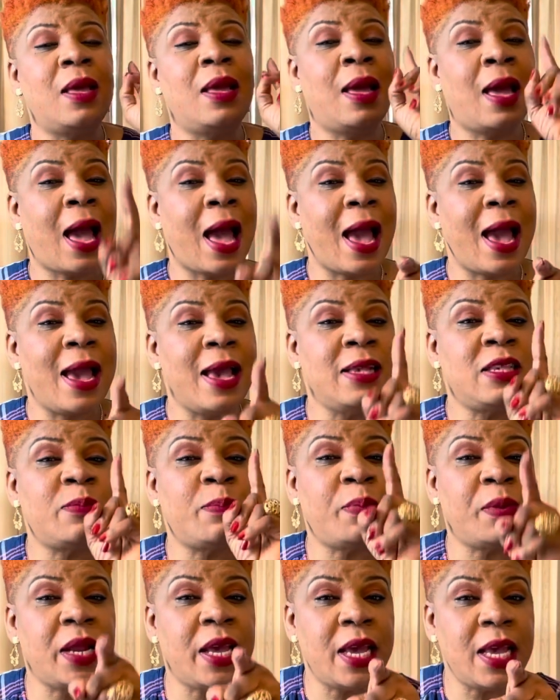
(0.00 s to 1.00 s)
Guys,
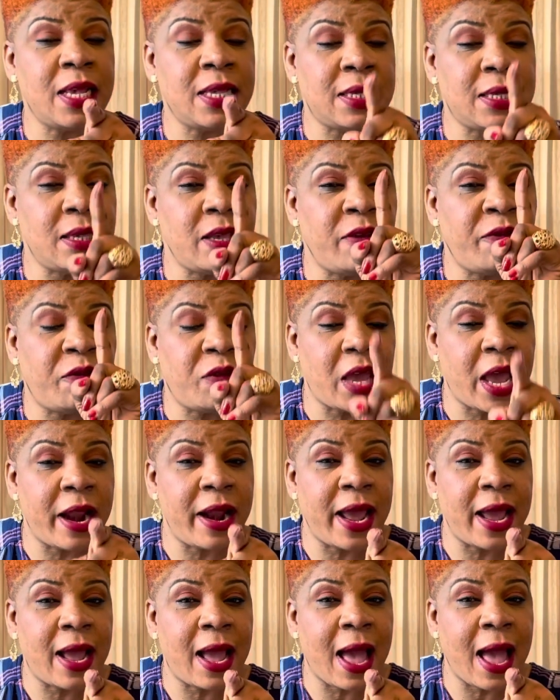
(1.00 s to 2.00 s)
please, if you are
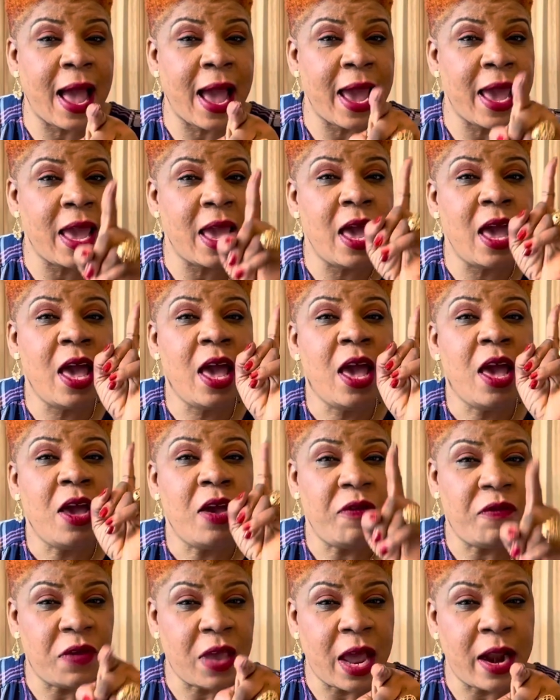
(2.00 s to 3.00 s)
a guy,
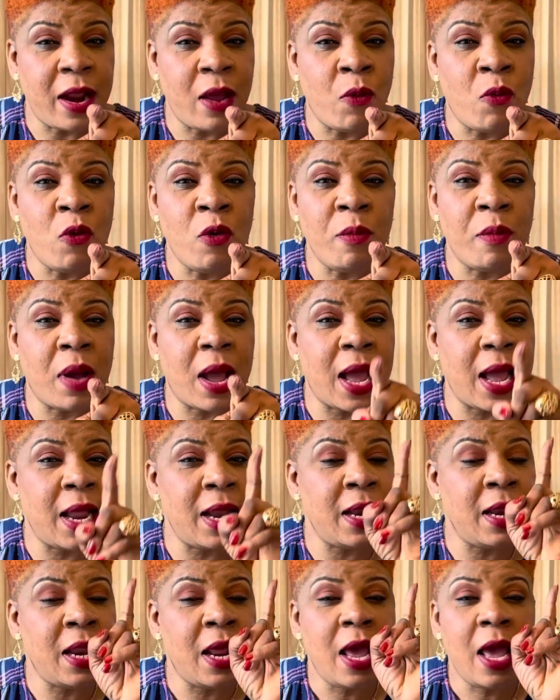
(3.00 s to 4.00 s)
if you are a
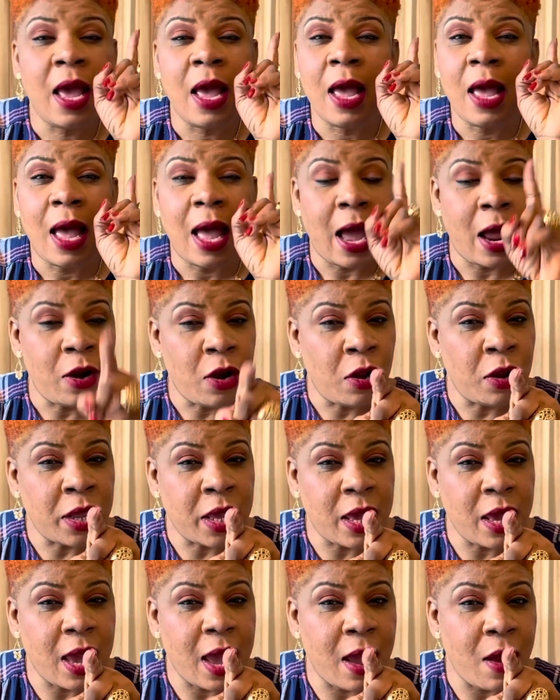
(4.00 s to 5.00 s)
woman, I don't
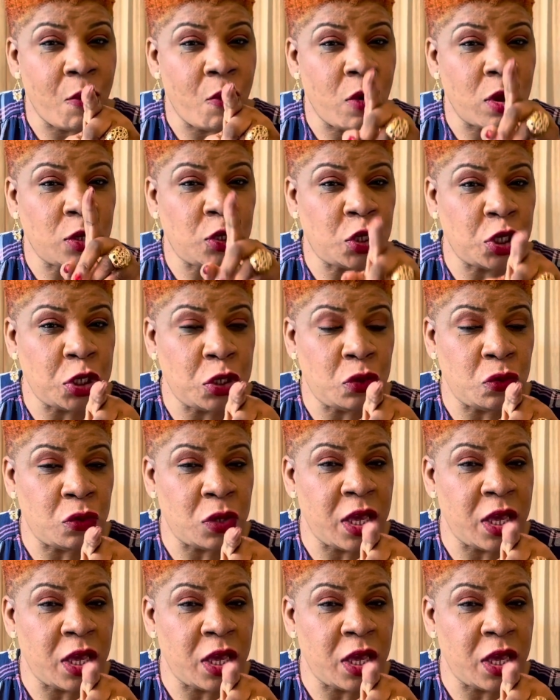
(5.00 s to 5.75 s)
care what you do.